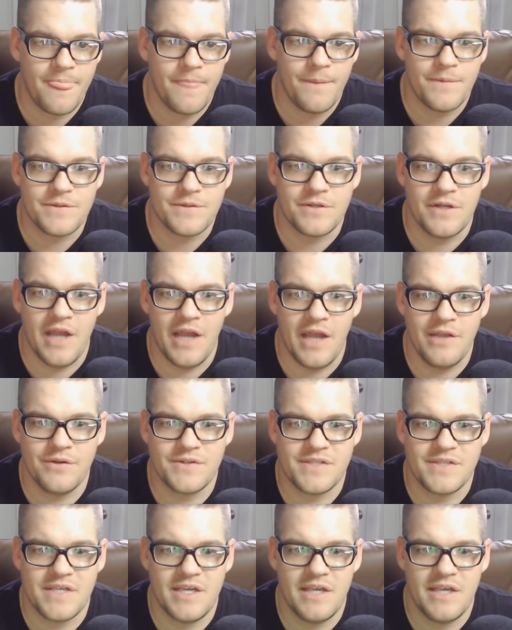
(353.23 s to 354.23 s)
so now you'll
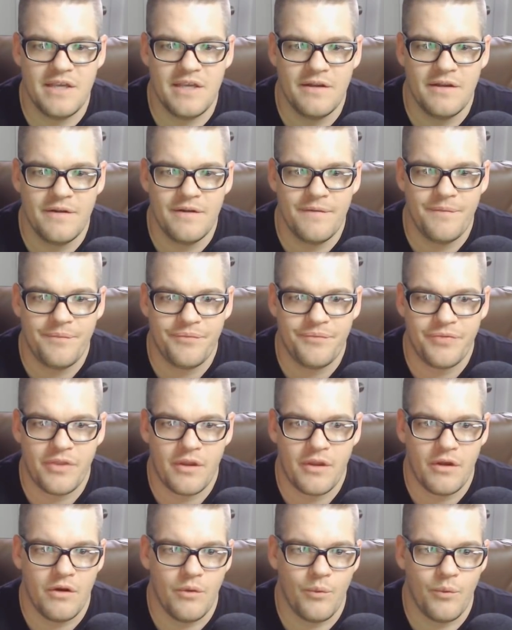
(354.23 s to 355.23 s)
see
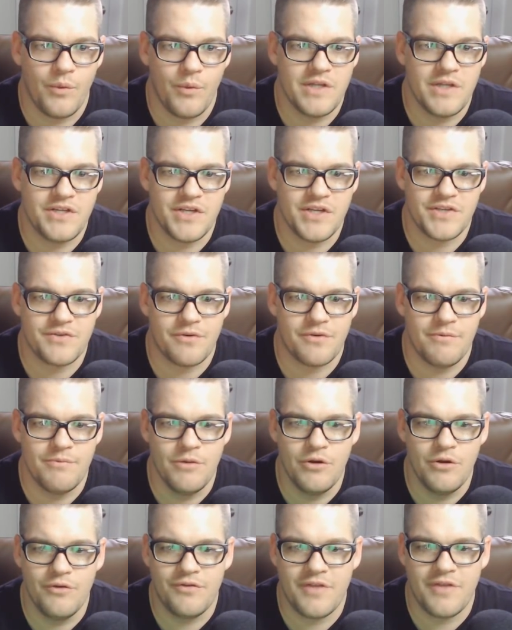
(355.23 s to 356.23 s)
we just
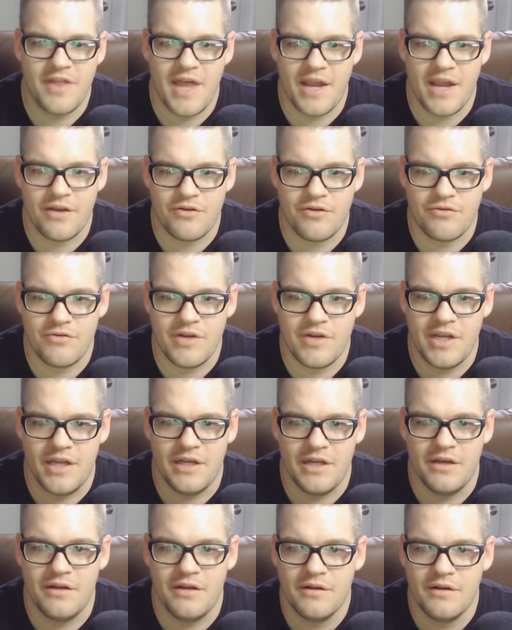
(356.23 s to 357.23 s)
removed that
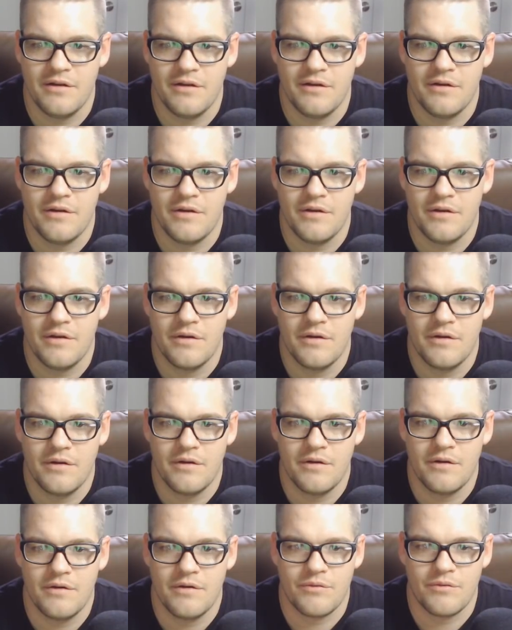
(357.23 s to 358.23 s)
green
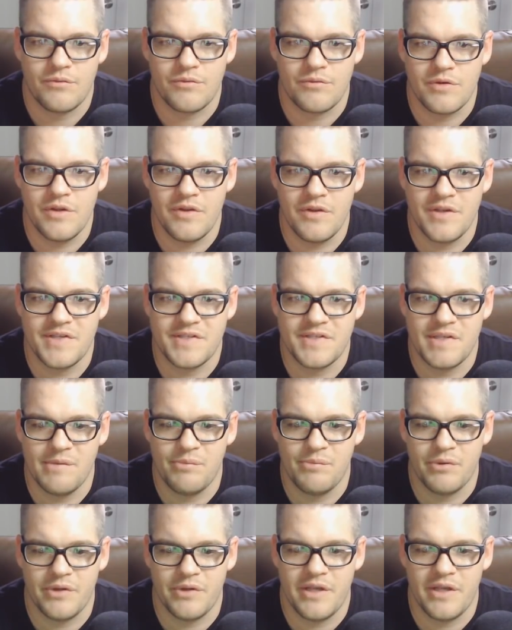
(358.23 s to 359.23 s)
really
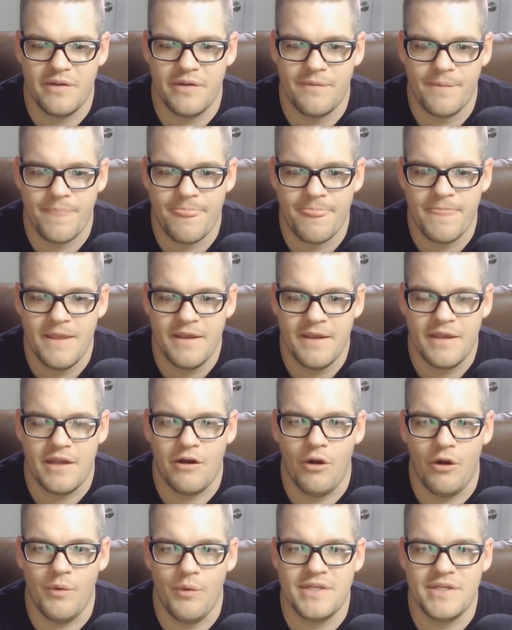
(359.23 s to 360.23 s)
simply.
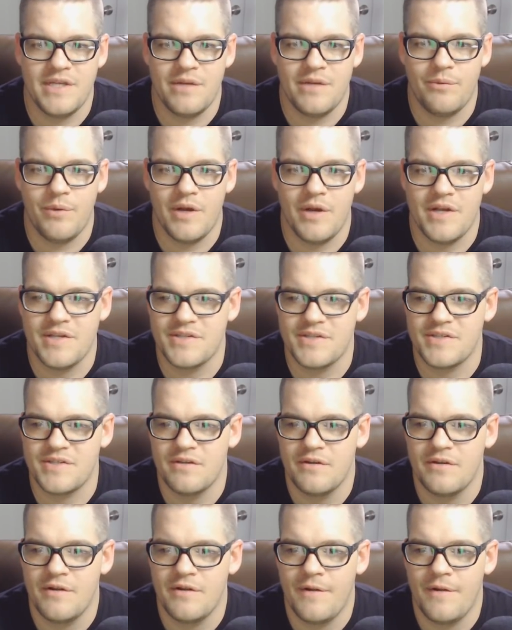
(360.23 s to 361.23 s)
And all we did was
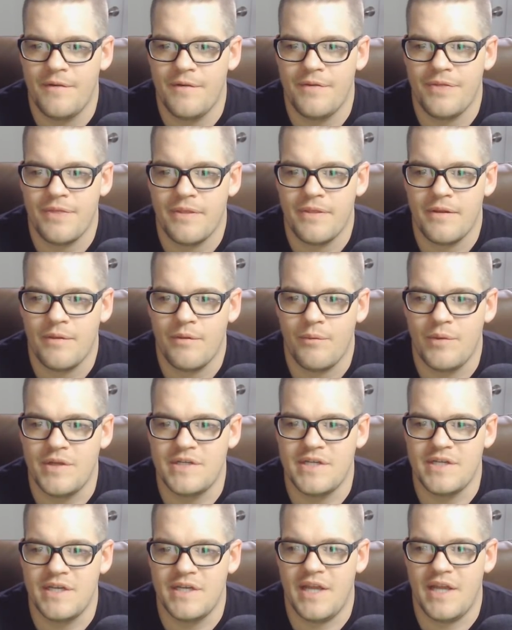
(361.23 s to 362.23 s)
we
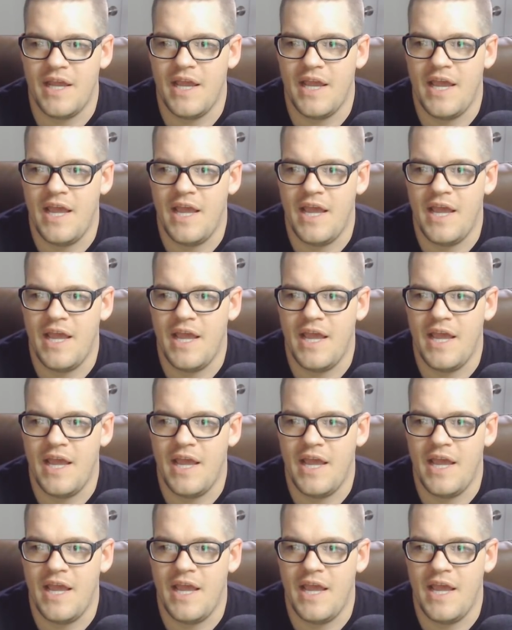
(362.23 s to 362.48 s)
did